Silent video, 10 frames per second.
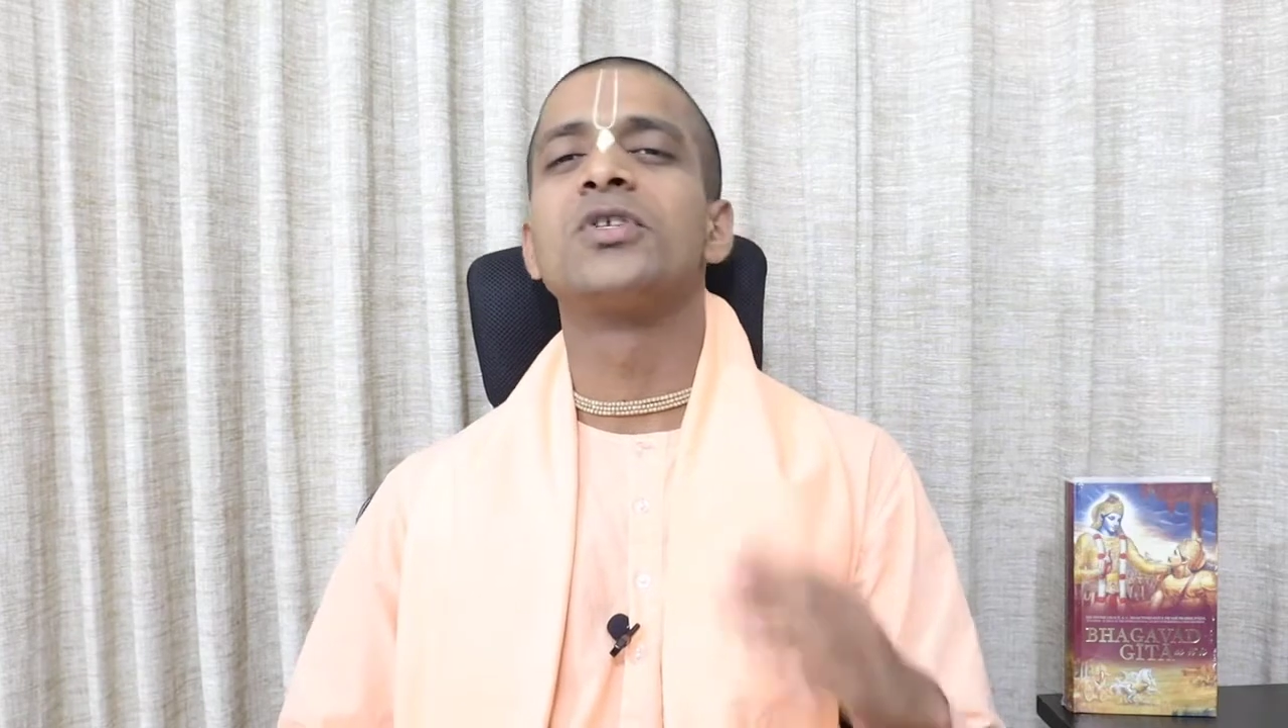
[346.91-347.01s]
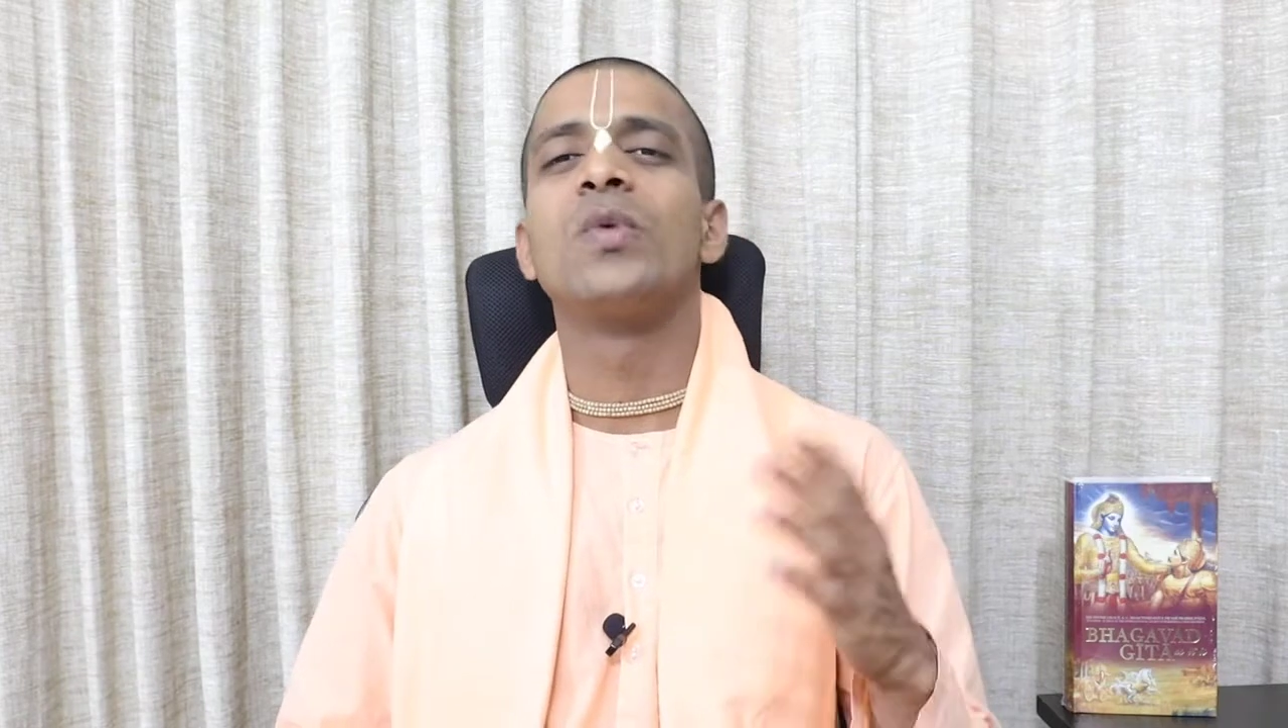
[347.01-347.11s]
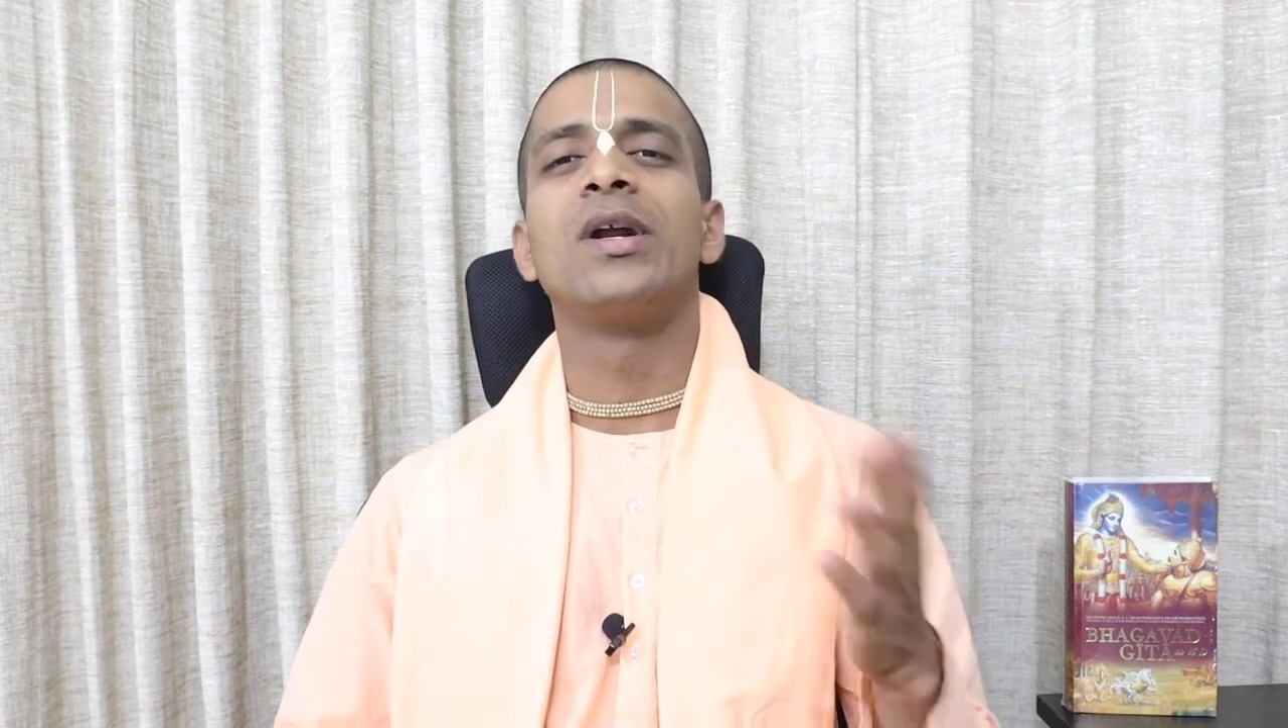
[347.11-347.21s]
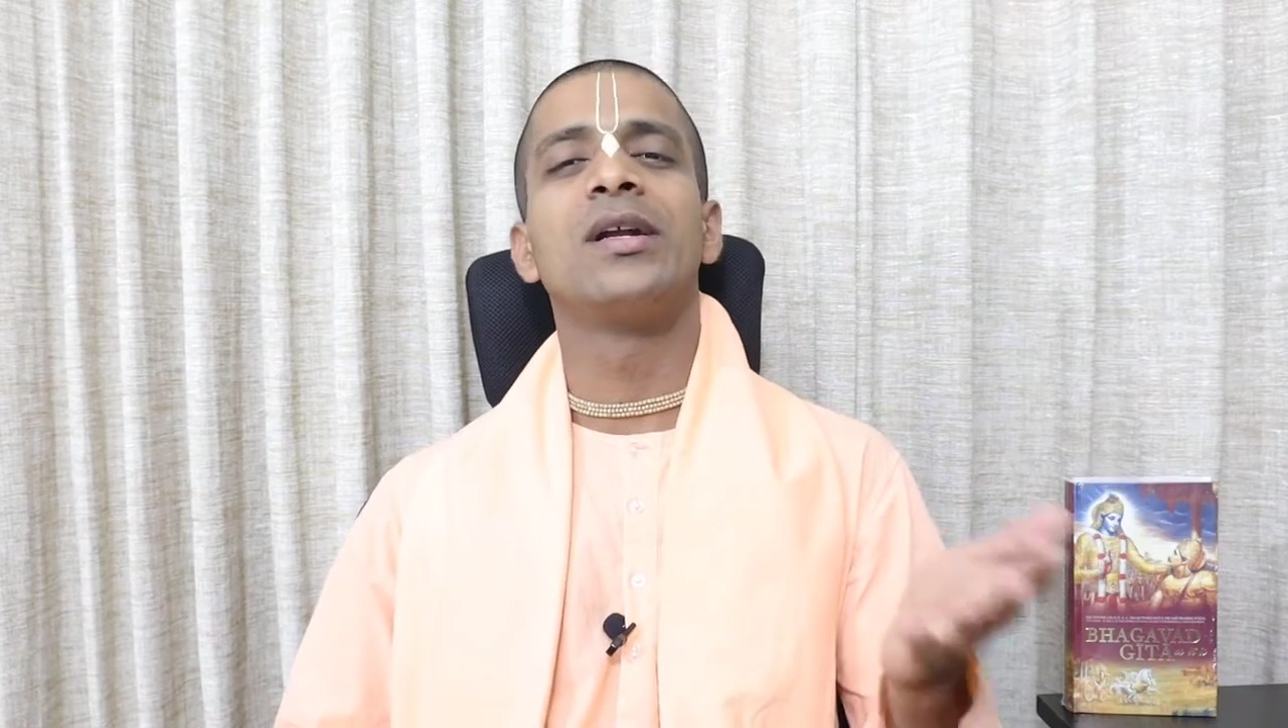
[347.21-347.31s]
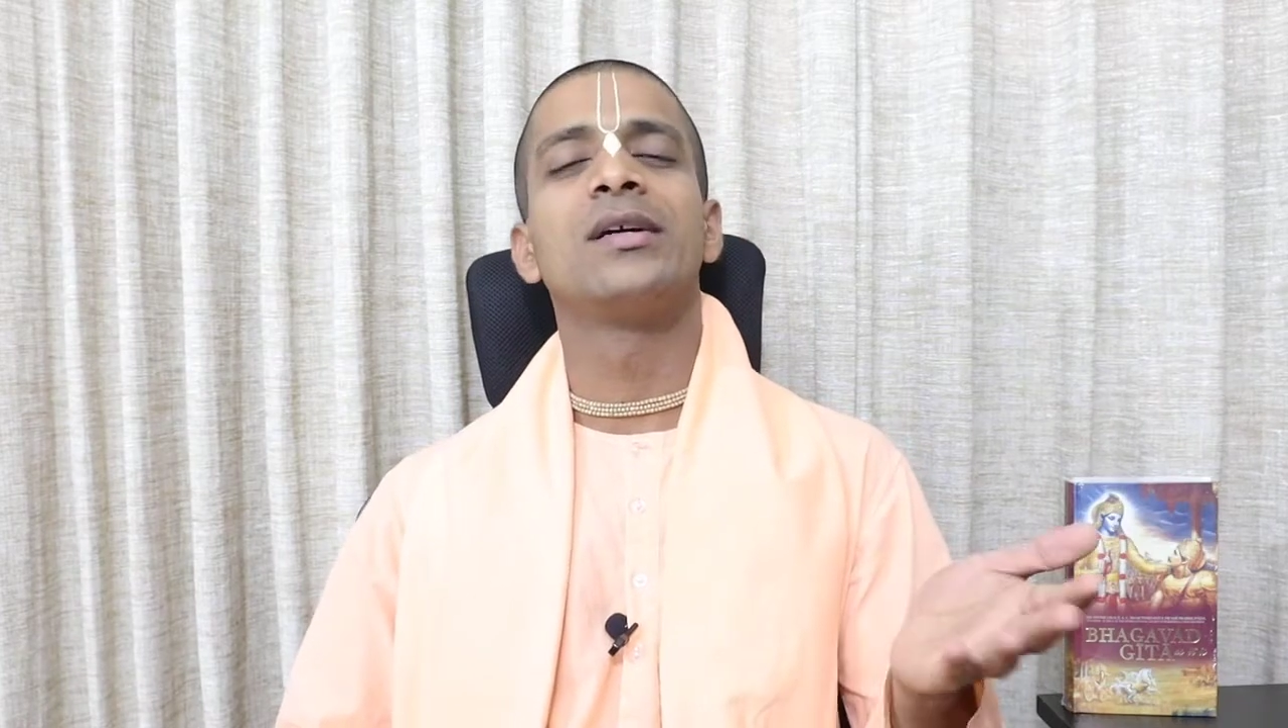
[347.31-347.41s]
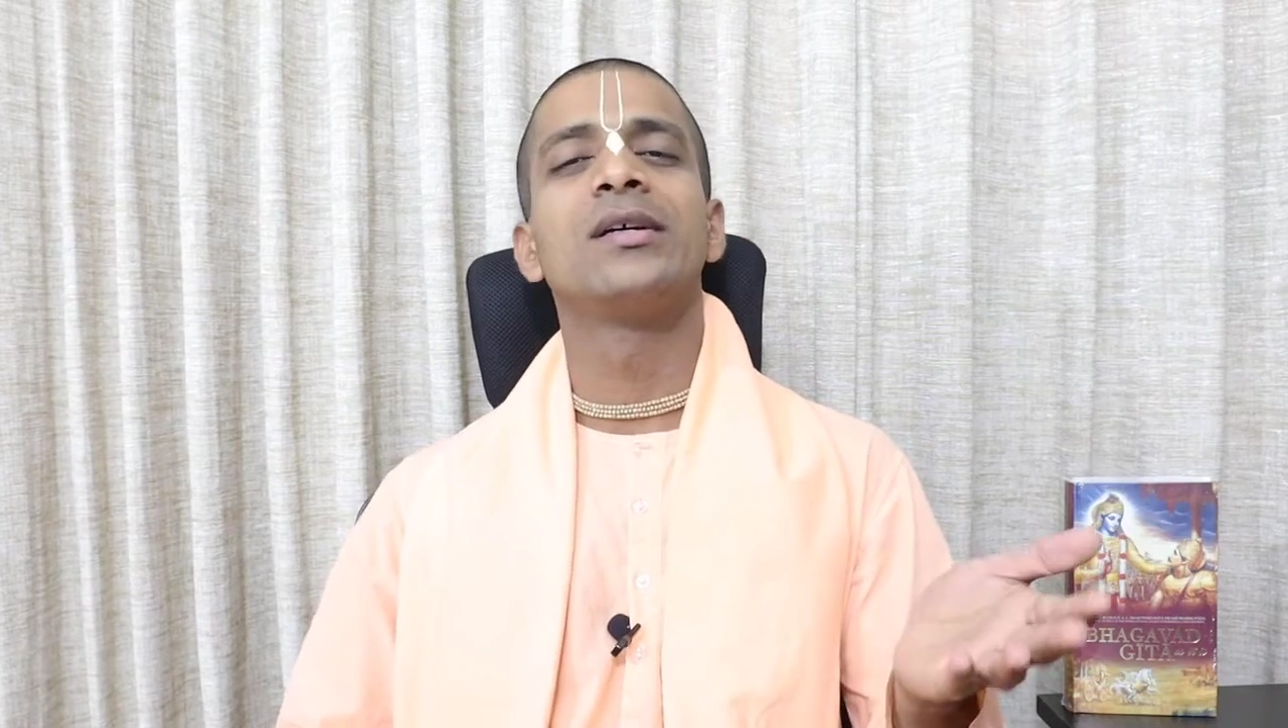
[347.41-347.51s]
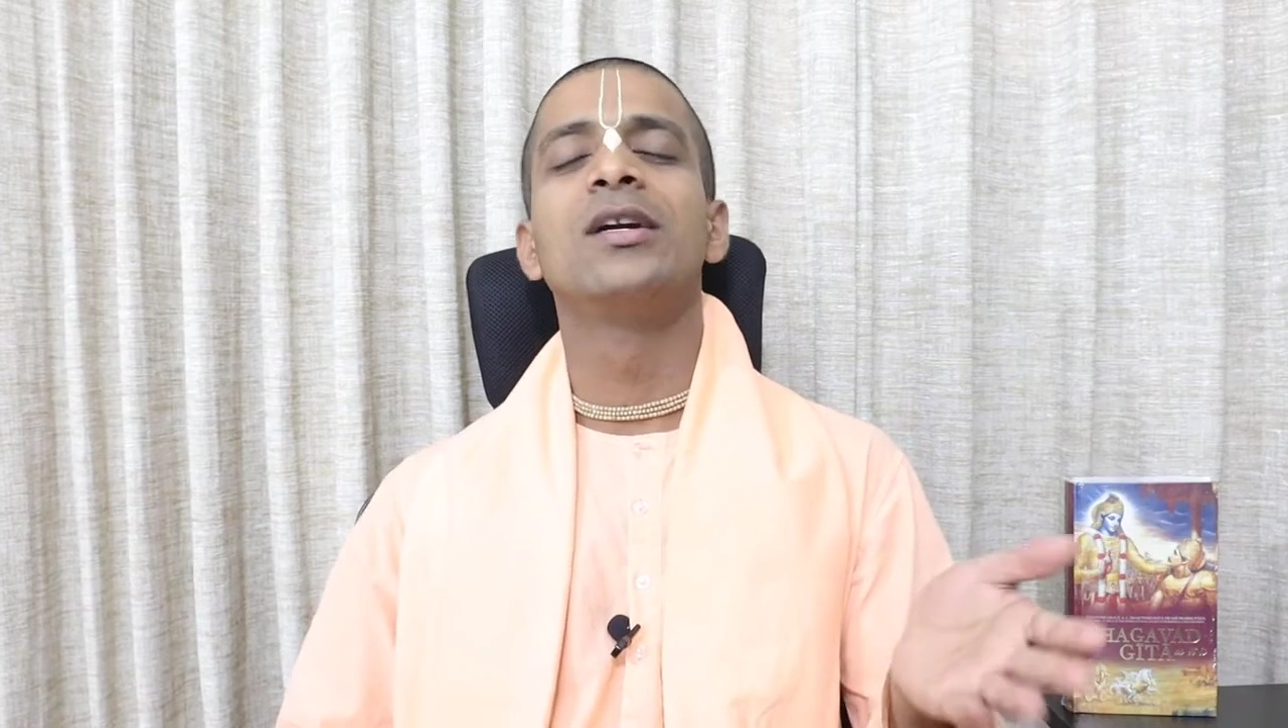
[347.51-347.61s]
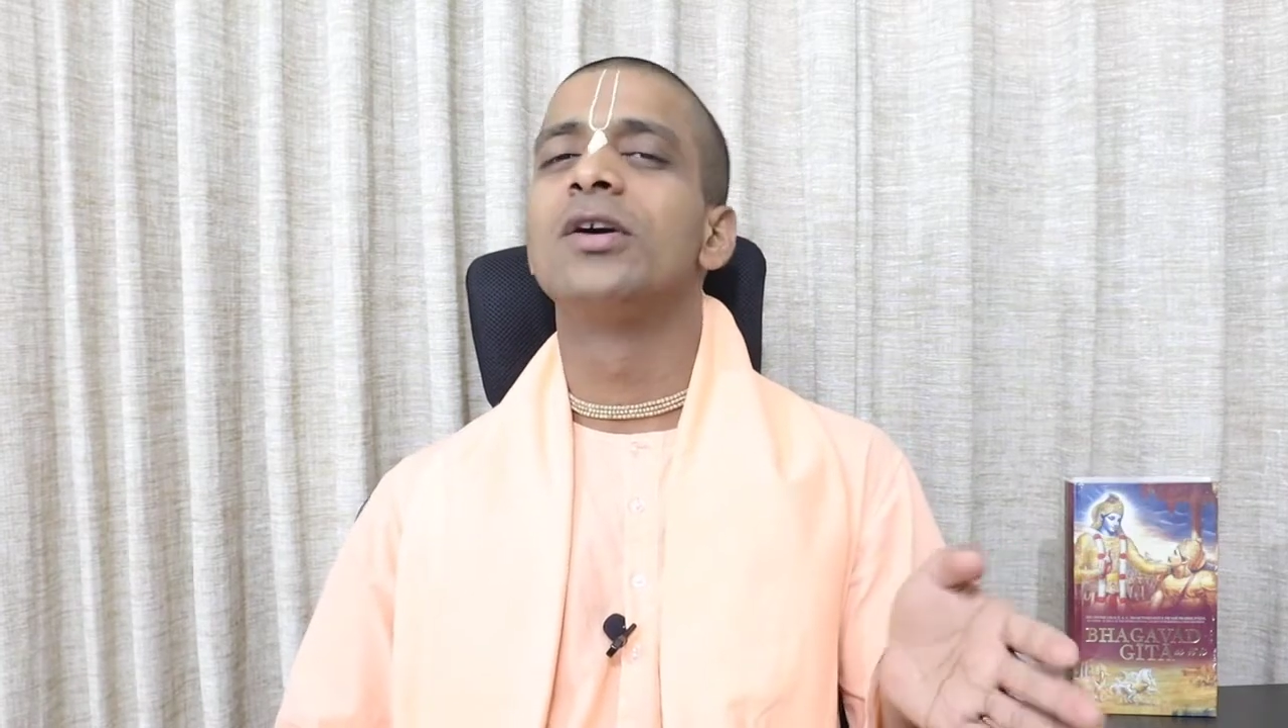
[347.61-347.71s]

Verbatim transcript: varna